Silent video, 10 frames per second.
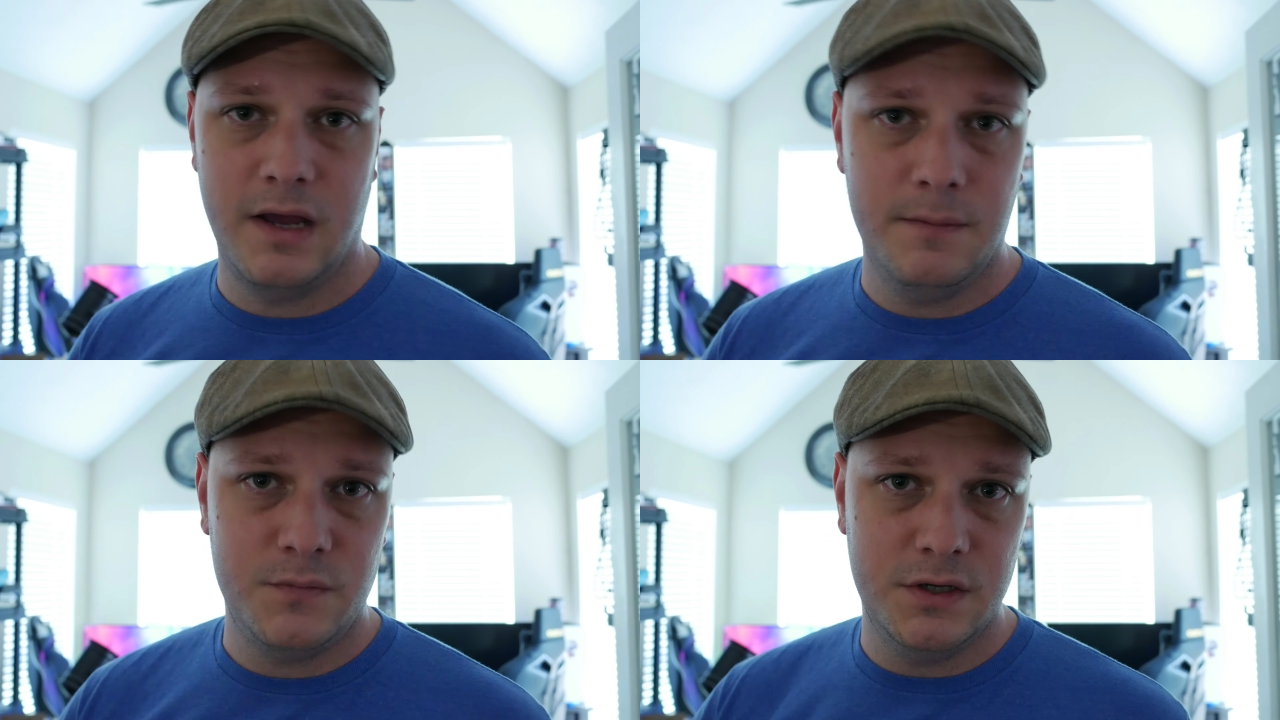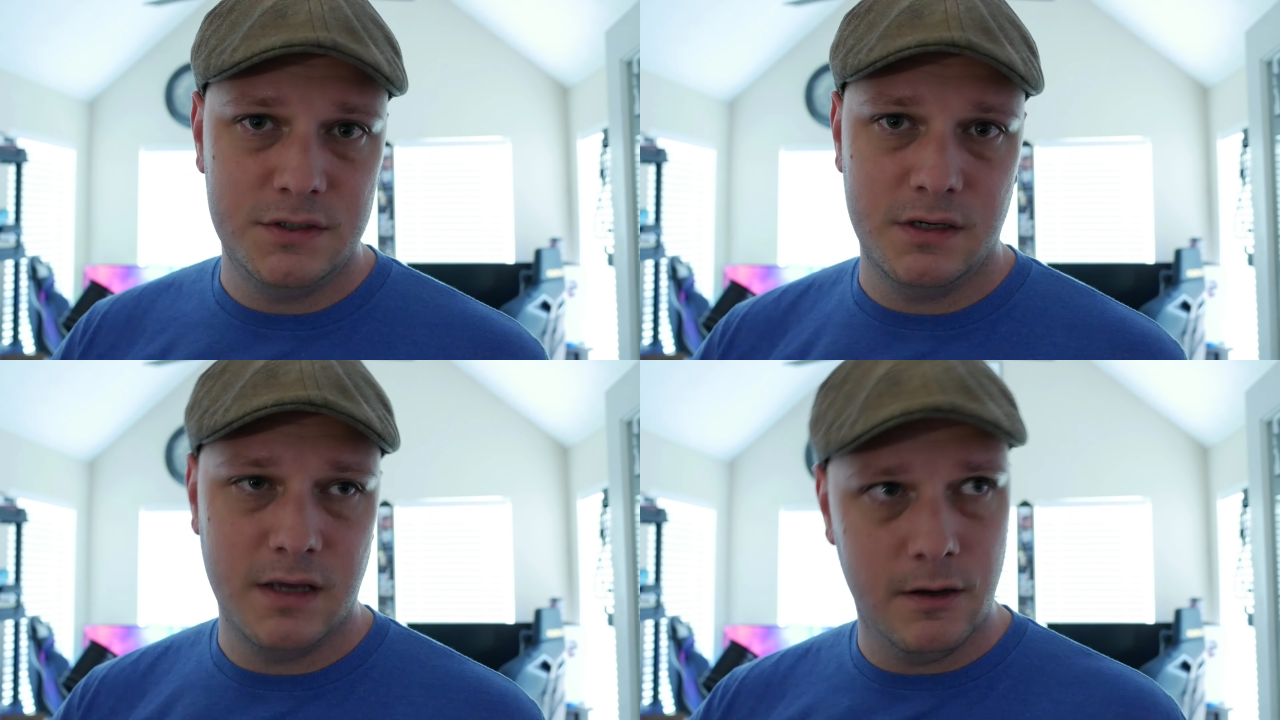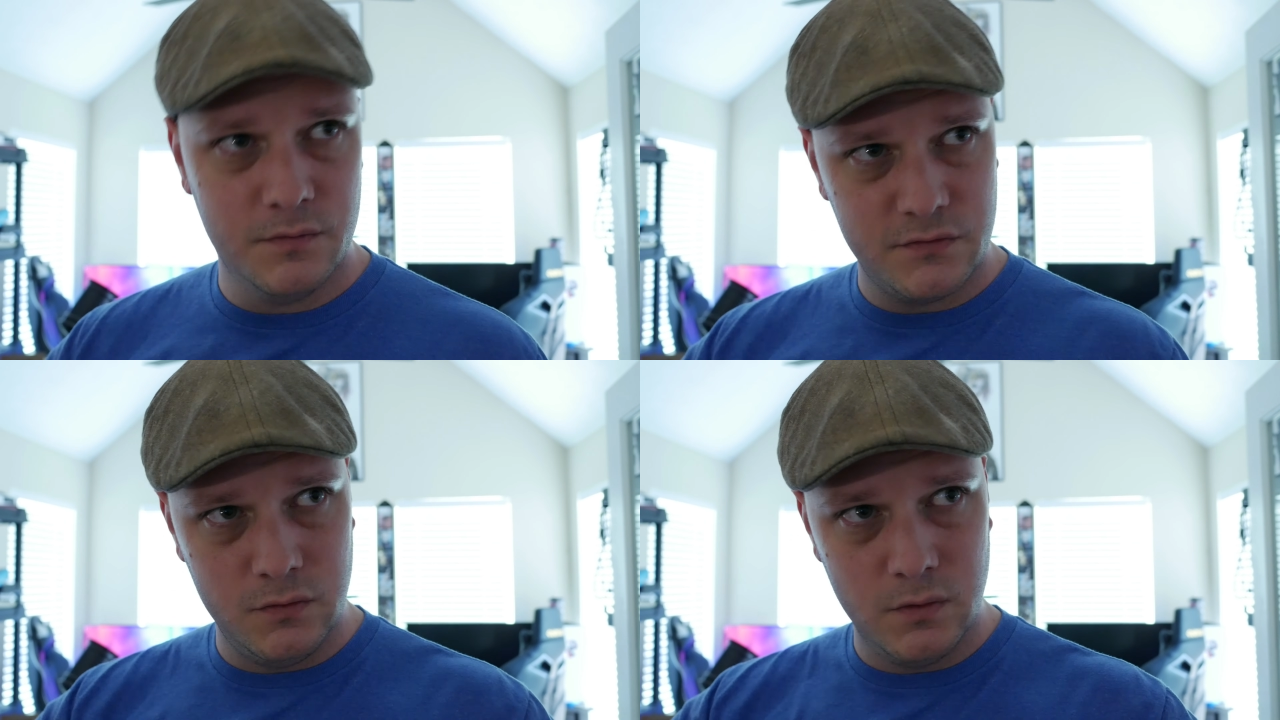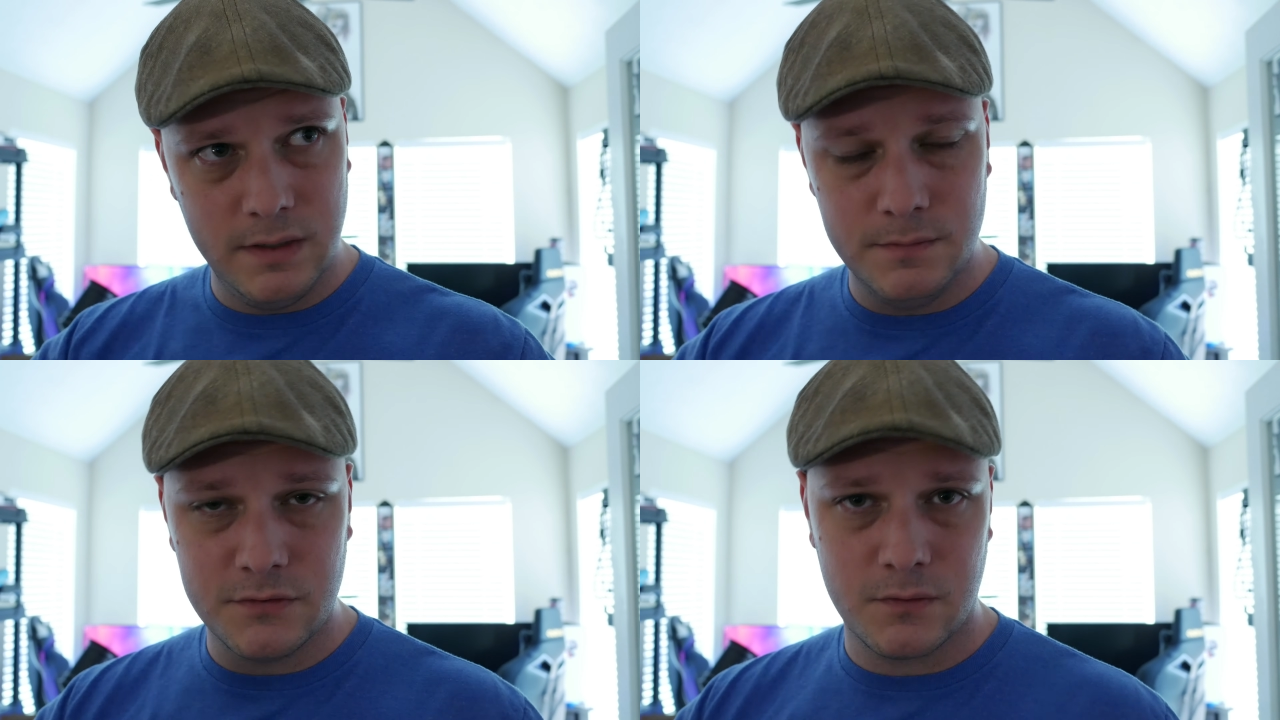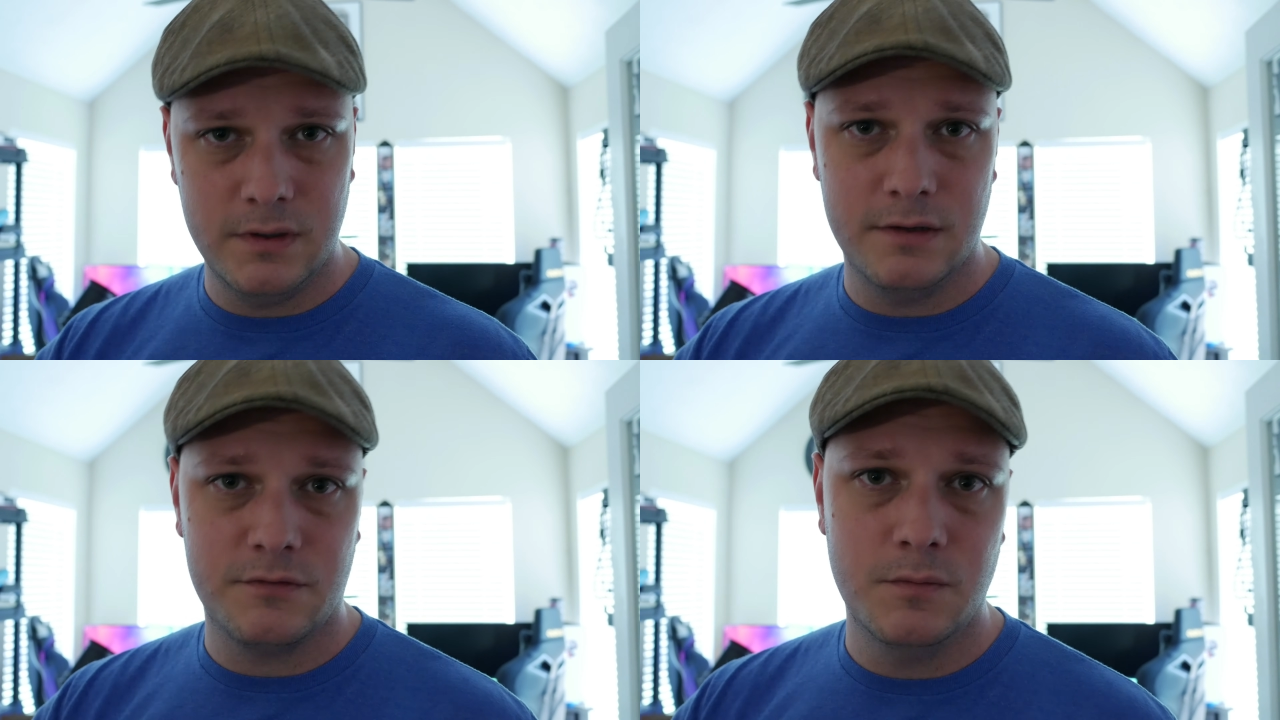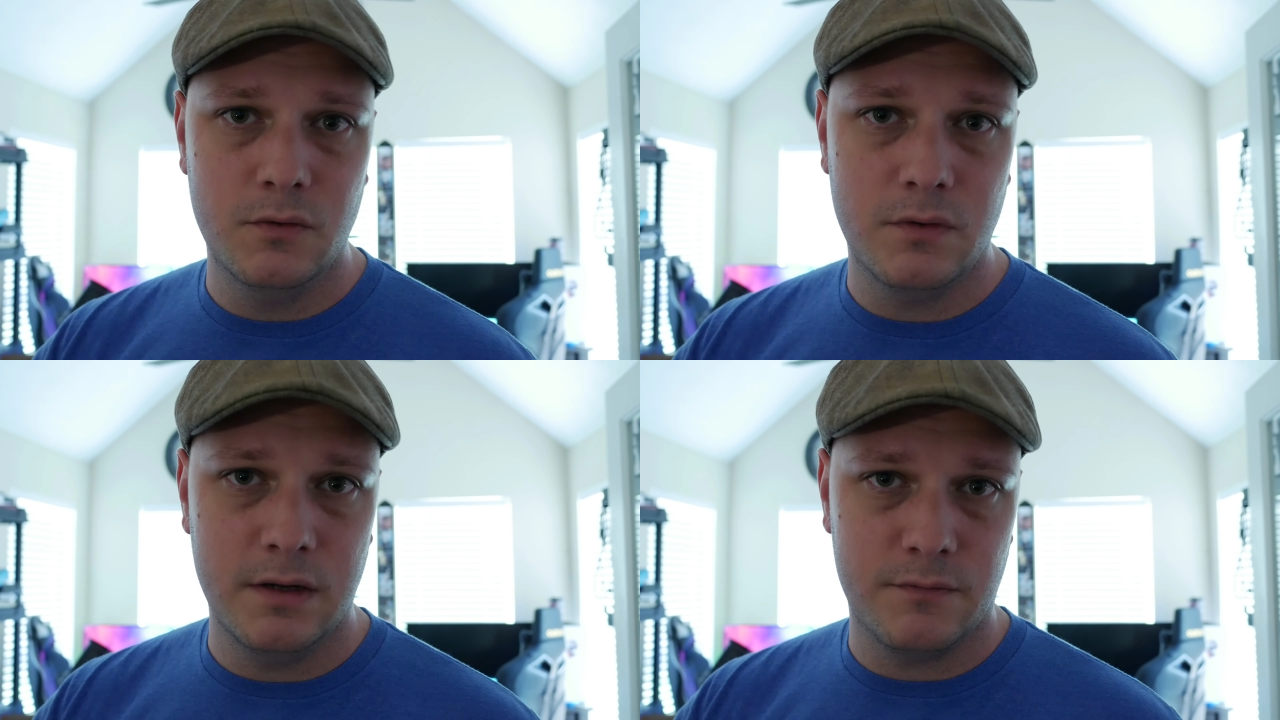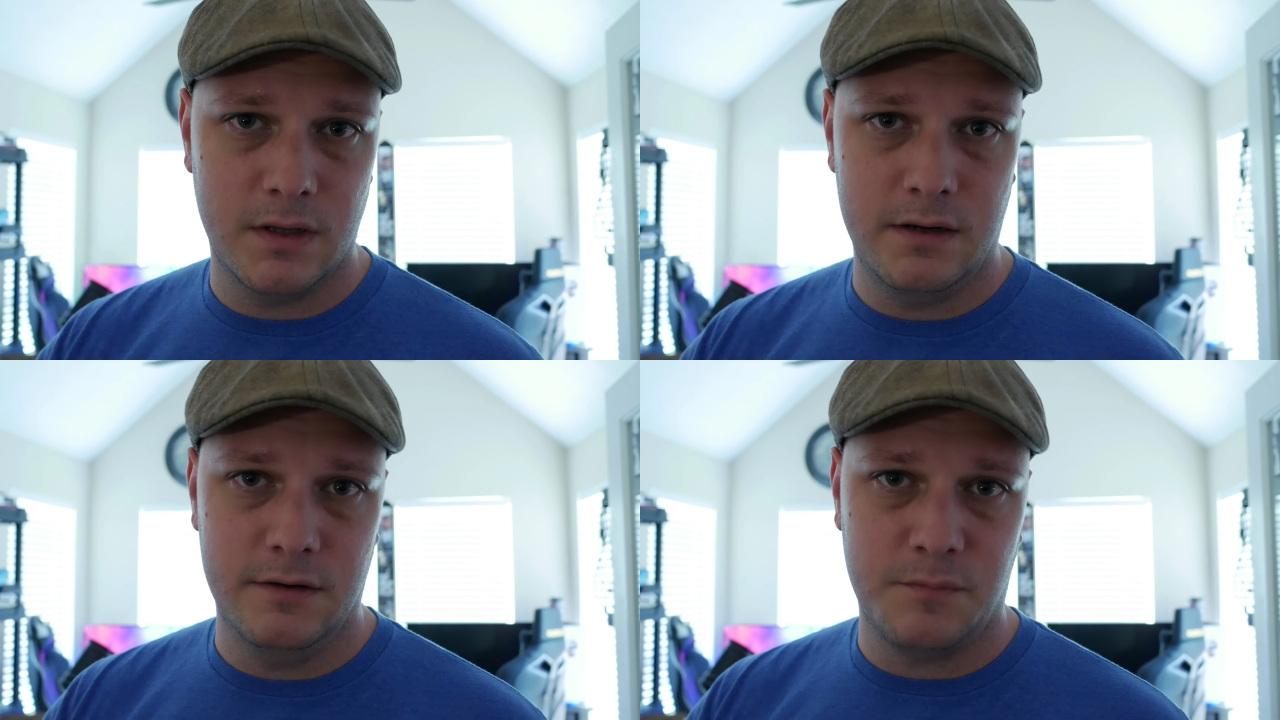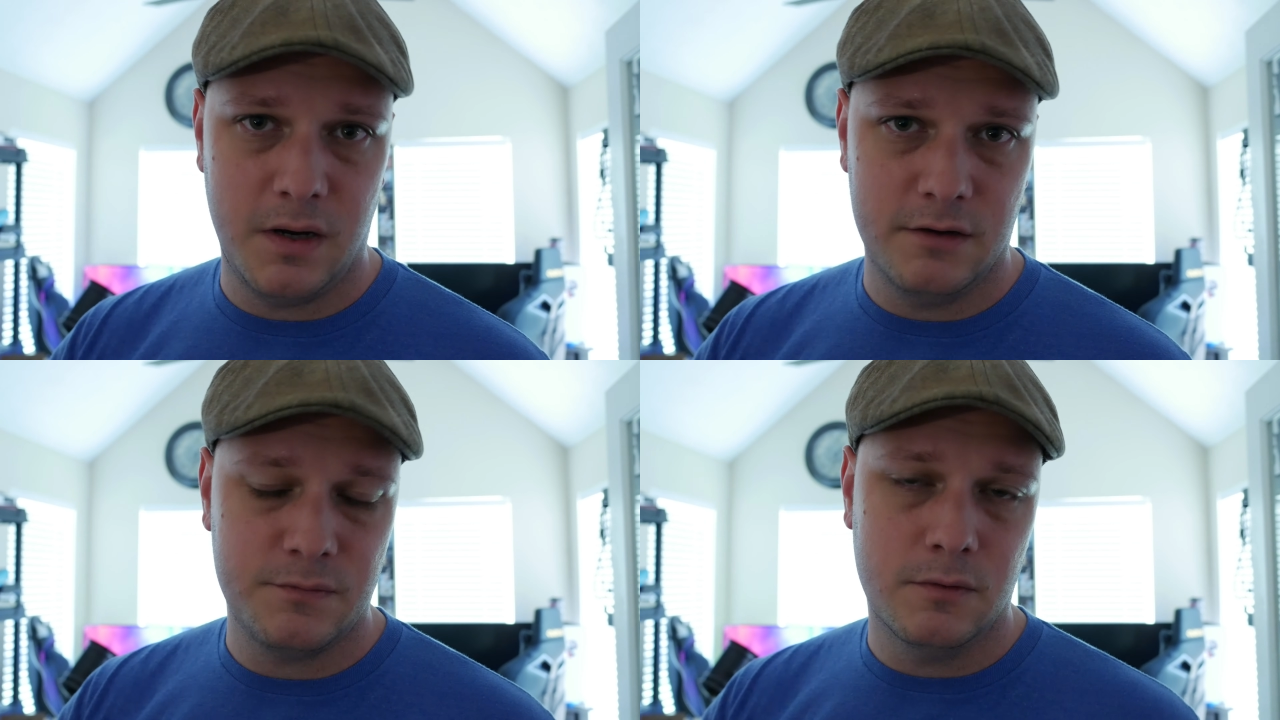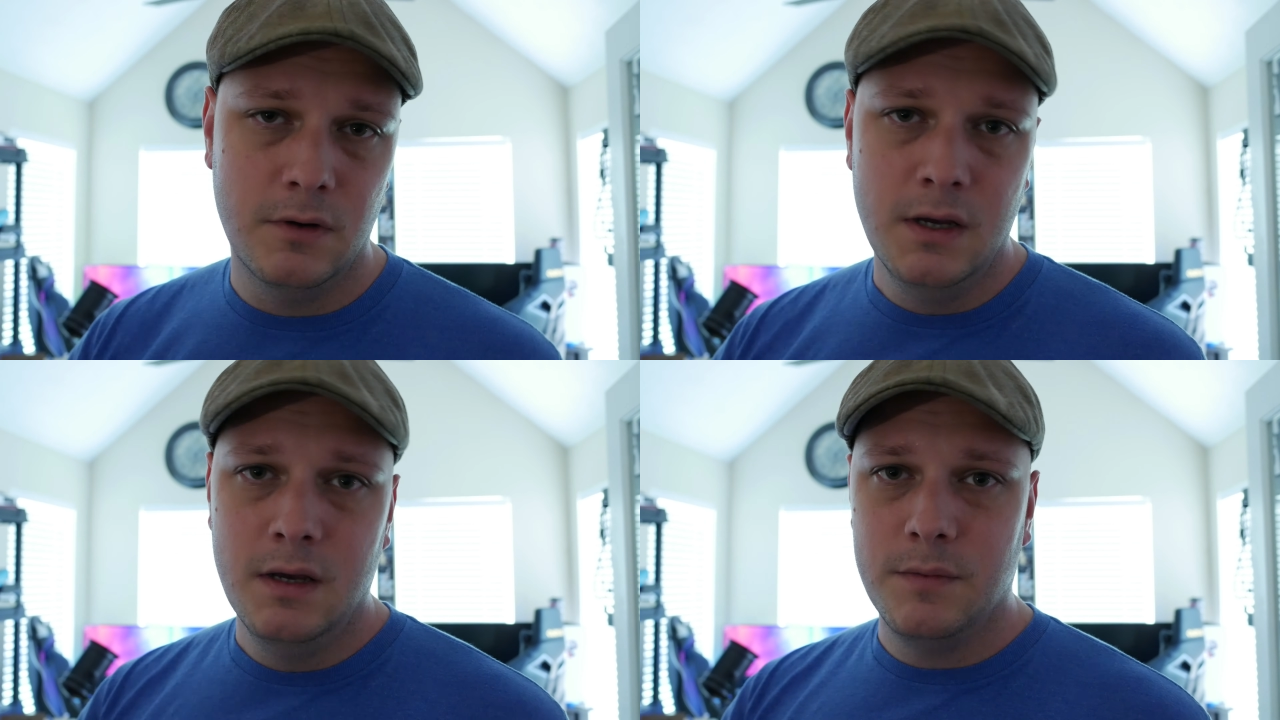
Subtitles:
Tab tensioning helps to keep the screen as smooth and flat as possible,